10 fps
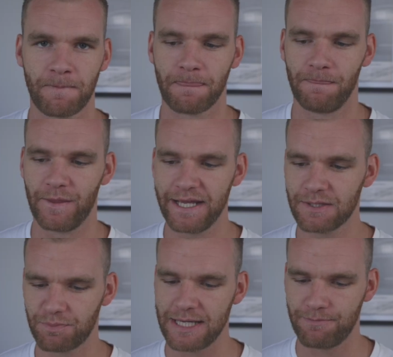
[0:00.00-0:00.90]
These
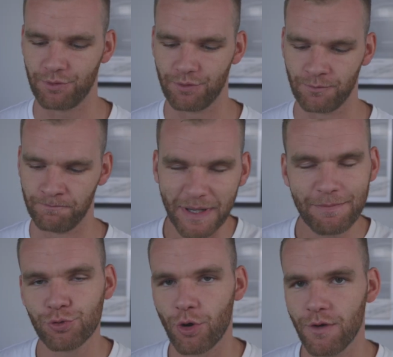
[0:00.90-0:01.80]
people
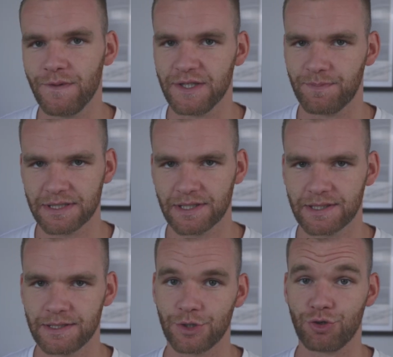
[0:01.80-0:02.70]
who own these
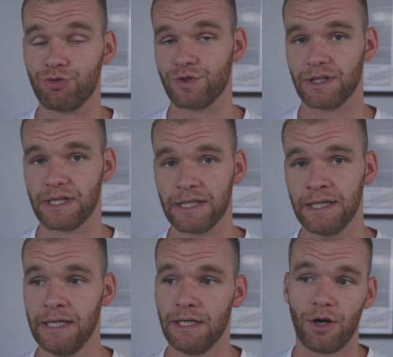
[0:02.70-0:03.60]
businesses are usually
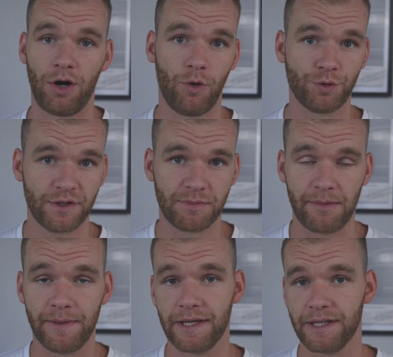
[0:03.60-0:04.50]
older,
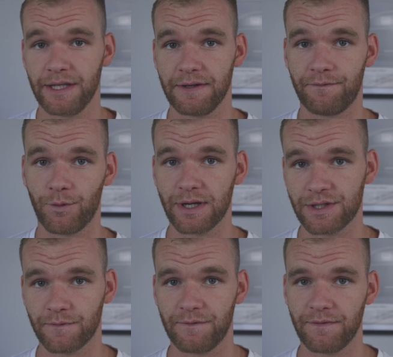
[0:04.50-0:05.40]
maybe they're in their 40s
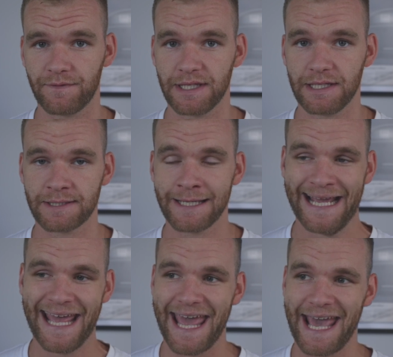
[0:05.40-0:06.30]
or 50s.
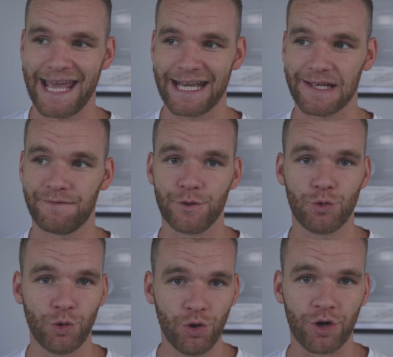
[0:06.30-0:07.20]
And if you
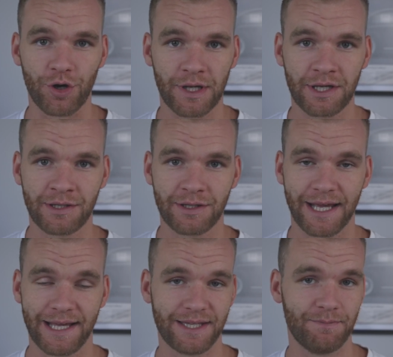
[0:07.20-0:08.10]
look
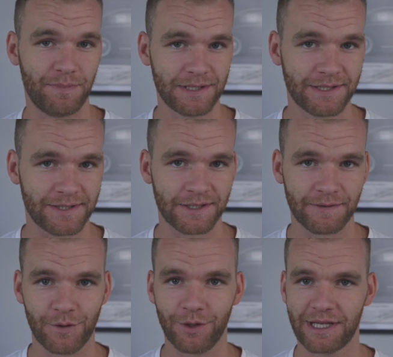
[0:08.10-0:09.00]
at their businesses,
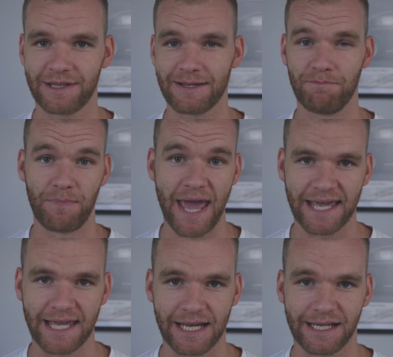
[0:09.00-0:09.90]
if you look at their
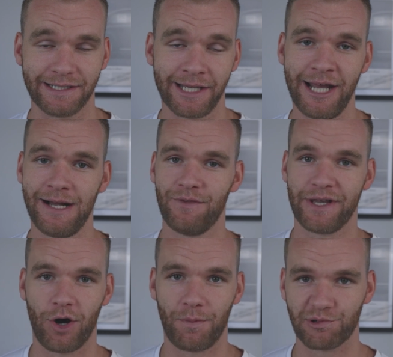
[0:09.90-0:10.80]
back end,
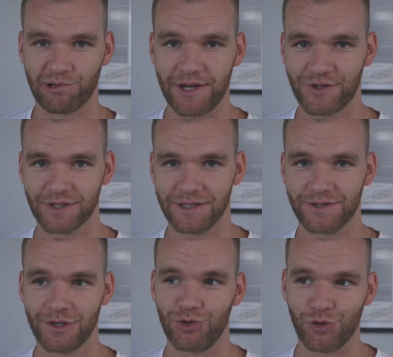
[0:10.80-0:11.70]
their
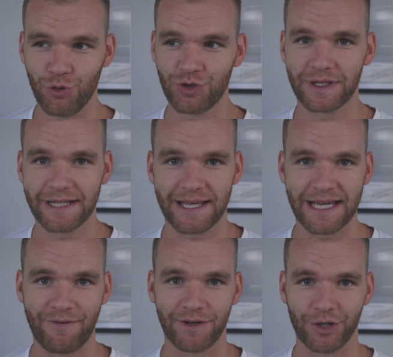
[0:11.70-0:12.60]
operations, usually they
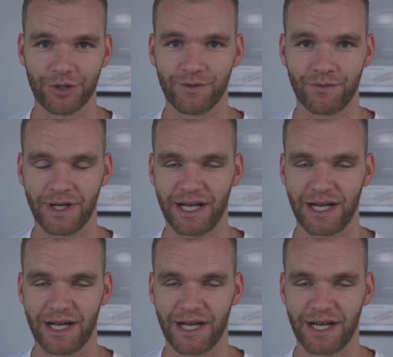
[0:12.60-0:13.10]
have a lot of